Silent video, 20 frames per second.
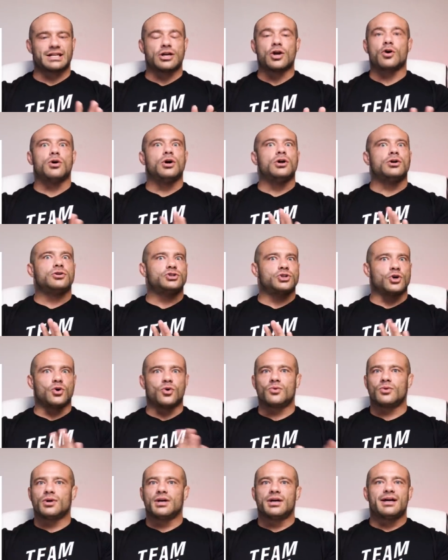I know,
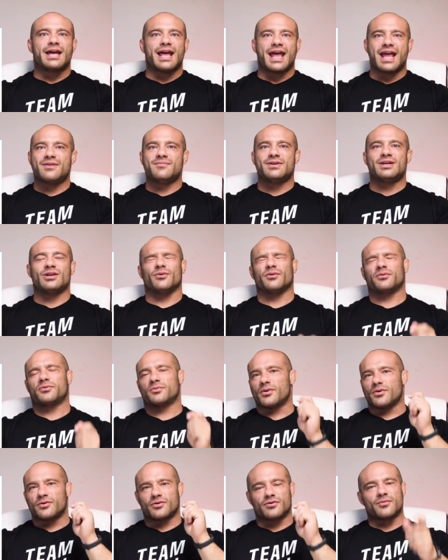don't hate me. Don't
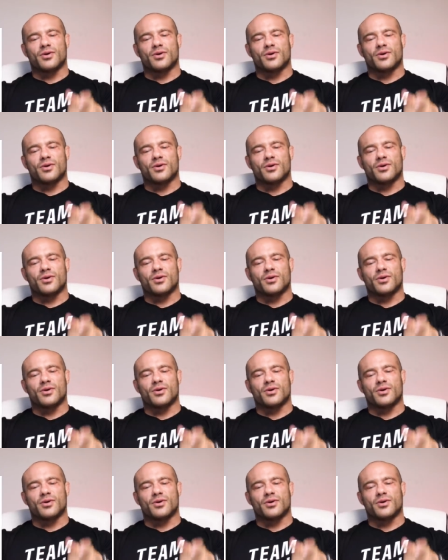throw the